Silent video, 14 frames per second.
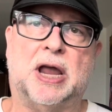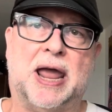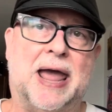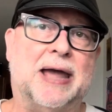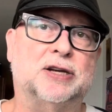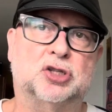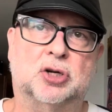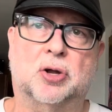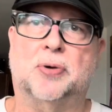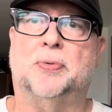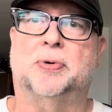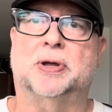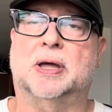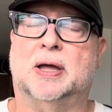hatch
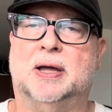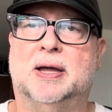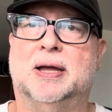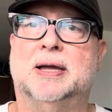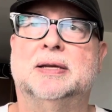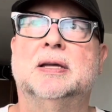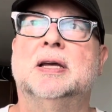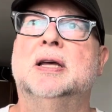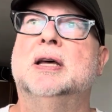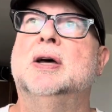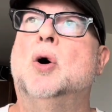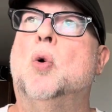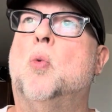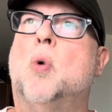going on,
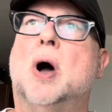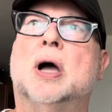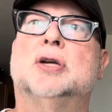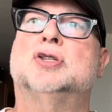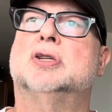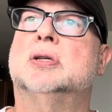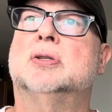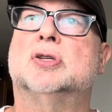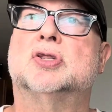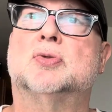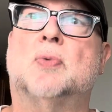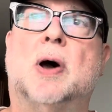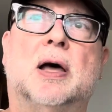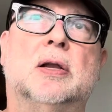watching the
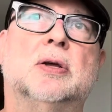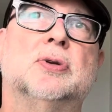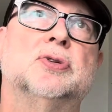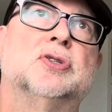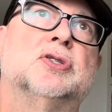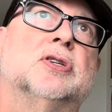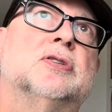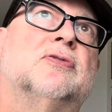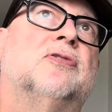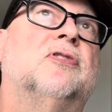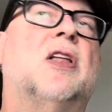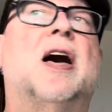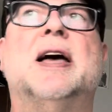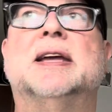swallows just
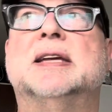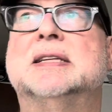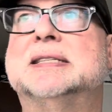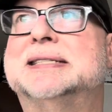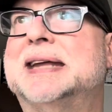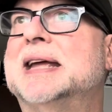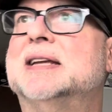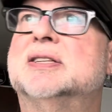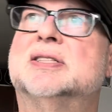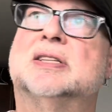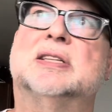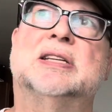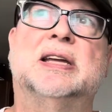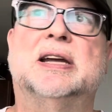fly and dance
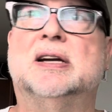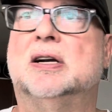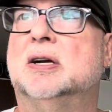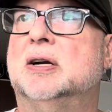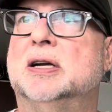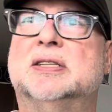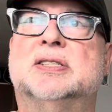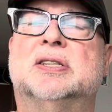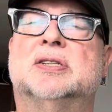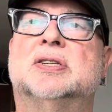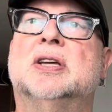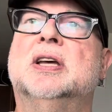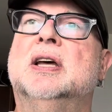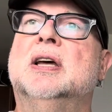in the air. It's
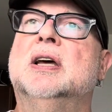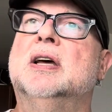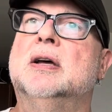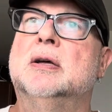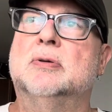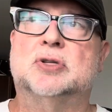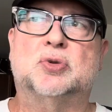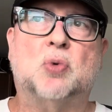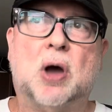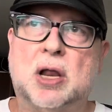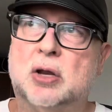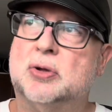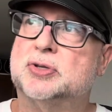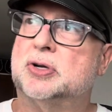just,
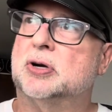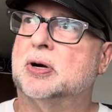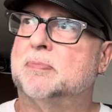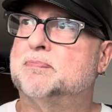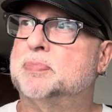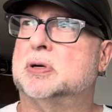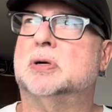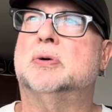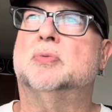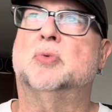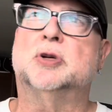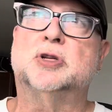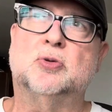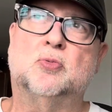swallows are a bird.
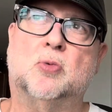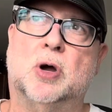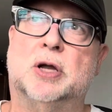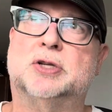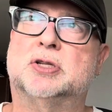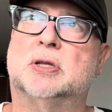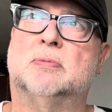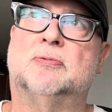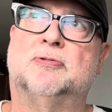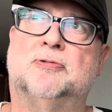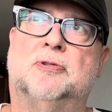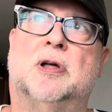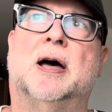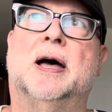When you watch them
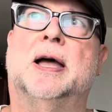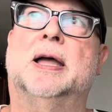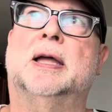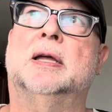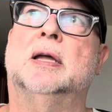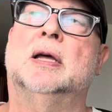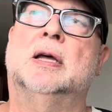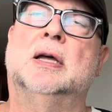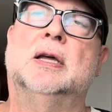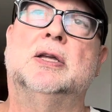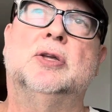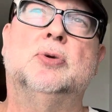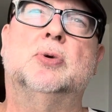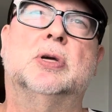fly,
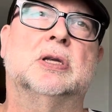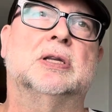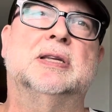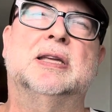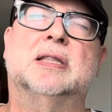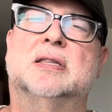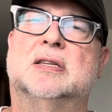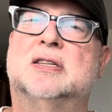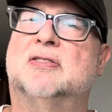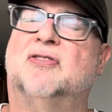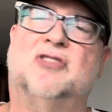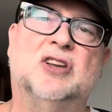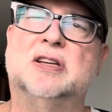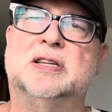you can get this
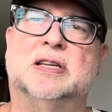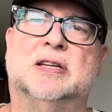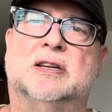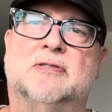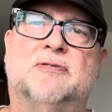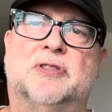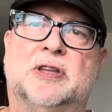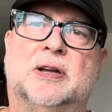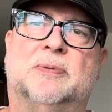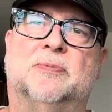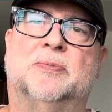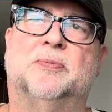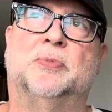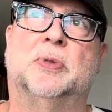feeling of them